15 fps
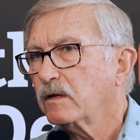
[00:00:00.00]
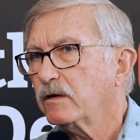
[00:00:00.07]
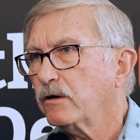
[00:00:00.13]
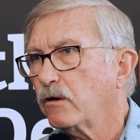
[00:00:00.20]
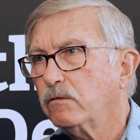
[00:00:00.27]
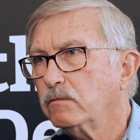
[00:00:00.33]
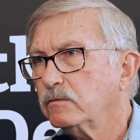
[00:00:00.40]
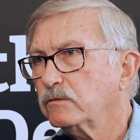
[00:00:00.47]

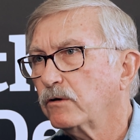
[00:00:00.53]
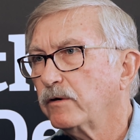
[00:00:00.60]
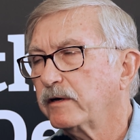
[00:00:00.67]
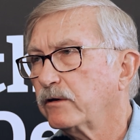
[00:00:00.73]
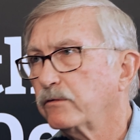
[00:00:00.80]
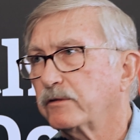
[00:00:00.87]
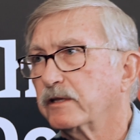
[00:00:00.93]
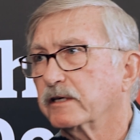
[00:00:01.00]
No,
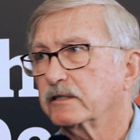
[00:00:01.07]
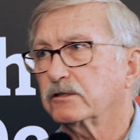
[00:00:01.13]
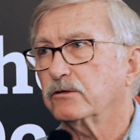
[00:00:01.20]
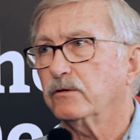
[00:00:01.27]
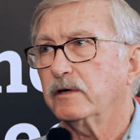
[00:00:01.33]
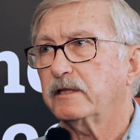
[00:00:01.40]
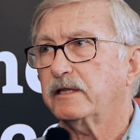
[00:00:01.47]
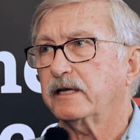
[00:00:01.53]
I don't think
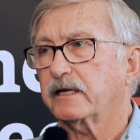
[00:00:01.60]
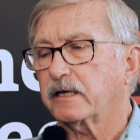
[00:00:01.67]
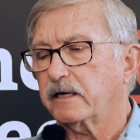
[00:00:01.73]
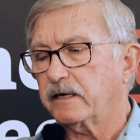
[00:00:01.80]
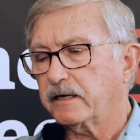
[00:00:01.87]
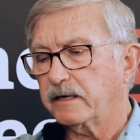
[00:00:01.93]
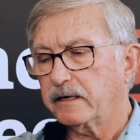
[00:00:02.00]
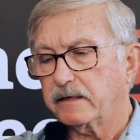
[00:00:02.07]
so. I think
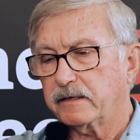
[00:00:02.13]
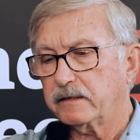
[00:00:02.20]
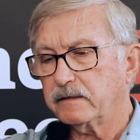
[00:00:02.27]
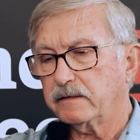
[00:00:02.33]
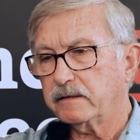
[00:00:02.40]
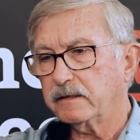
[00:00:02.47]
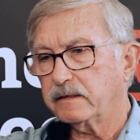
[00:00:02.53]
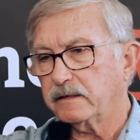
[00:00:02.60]

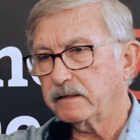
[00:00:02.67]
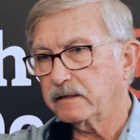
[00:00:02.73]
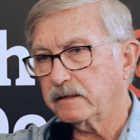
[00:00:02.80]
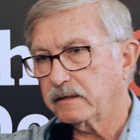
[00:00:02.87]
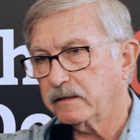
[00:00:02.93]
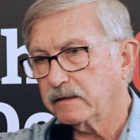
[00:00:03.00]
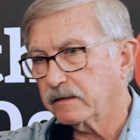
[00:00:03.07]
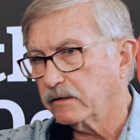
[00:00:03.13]

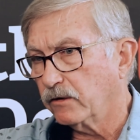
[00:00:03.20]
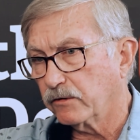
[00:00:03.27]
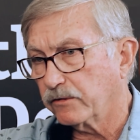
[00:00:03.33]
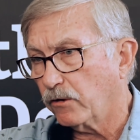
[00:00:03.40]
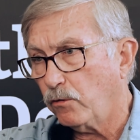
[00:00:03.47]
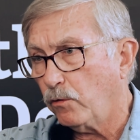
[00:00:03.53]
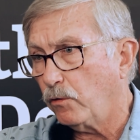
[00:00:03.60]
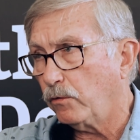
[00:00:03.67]

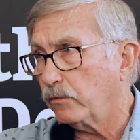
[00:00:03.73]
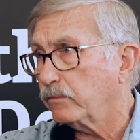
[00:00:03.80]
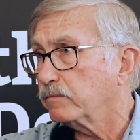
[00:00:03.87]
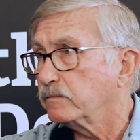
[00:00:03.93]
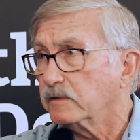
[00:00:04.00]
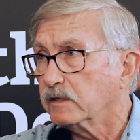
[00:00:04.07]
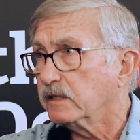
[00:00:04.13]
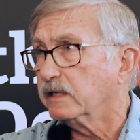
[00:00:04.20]
the
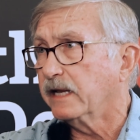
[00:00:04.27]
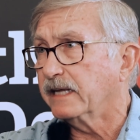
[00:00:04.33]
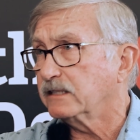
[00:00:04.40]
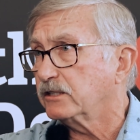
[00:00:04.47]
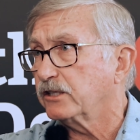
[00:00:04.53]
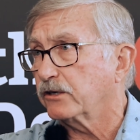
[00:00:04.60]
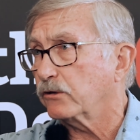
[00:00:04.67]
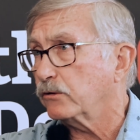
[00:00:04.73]
whole
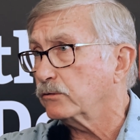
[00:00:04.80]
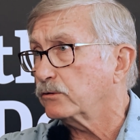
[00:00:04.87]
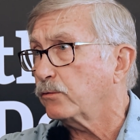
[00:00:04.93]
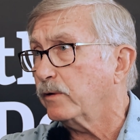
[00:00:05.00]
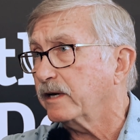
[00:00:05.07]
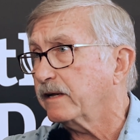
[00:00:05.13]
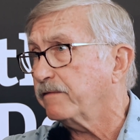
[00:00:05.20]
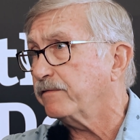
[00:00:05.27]
net zero
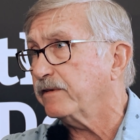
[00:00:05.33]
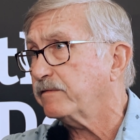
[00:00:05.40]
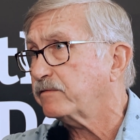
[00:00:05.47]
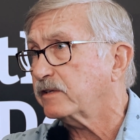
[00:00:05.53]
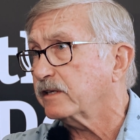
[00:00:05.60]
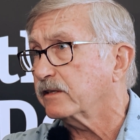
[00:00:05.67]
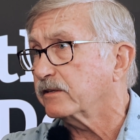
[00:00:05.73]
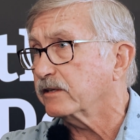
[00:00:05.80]

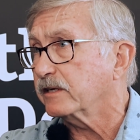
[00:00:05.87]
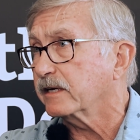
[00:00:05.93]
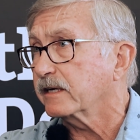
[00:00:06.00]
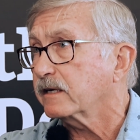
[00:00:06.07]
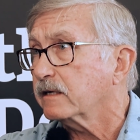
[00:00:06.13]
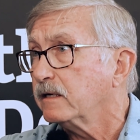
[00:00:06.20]
2050 thing.